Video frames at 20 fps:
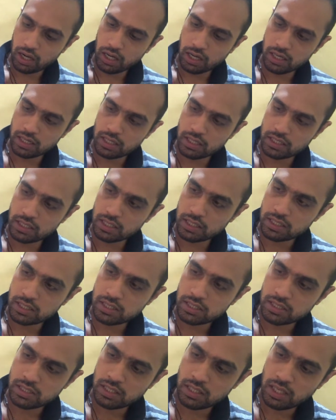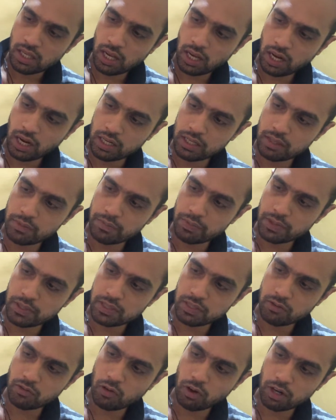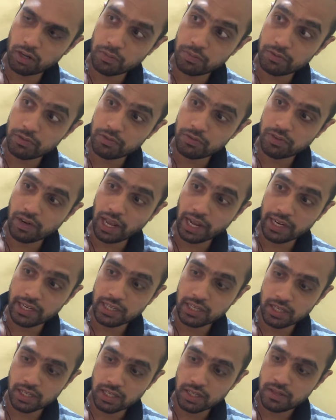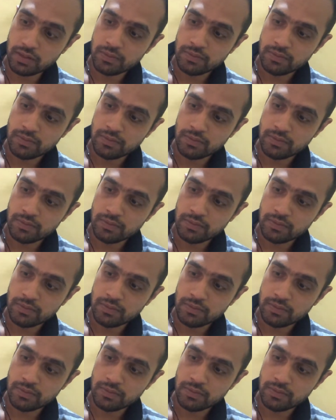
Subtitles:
It is a 100% waterproof lighter,